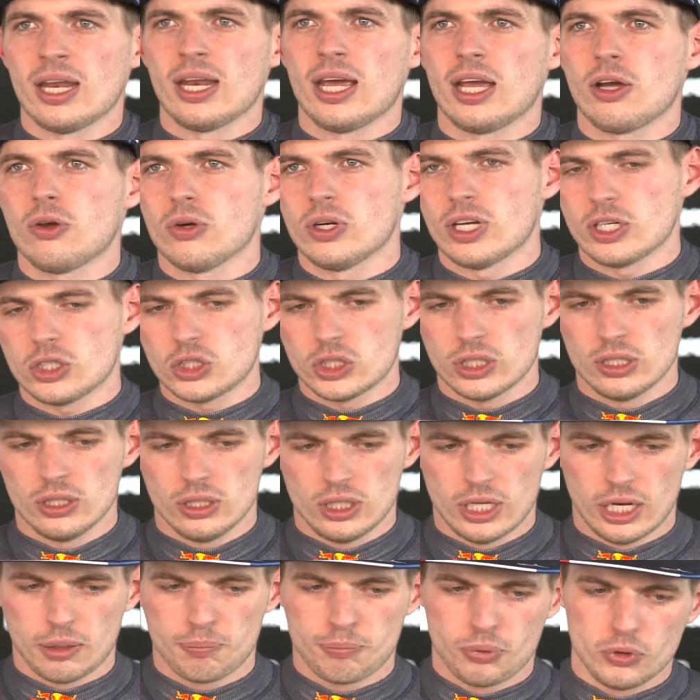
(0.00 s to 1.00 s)
And I could actually,
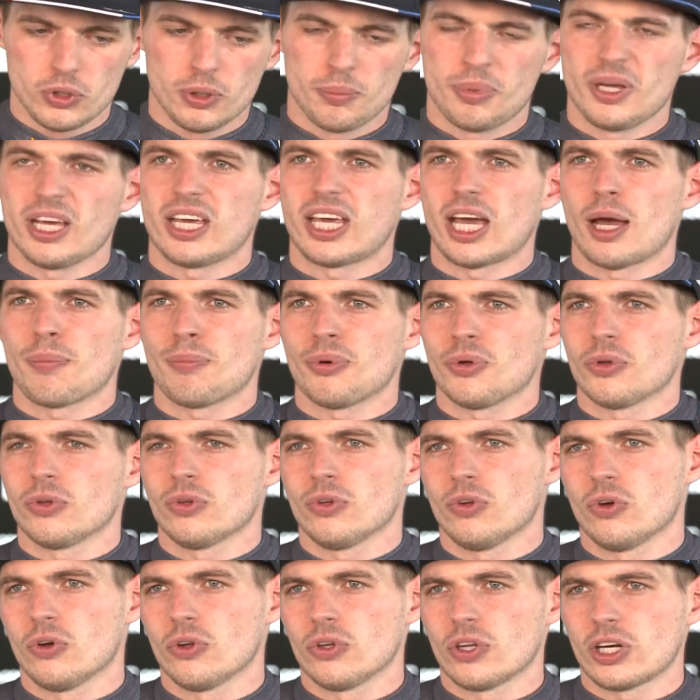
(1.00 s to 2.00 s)
like, pull a big gap
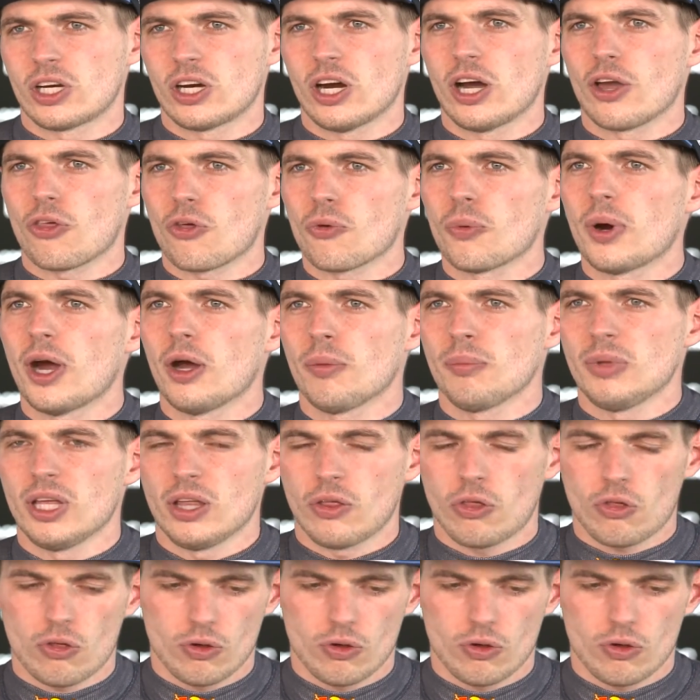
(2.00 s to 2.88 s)
on the cars around me.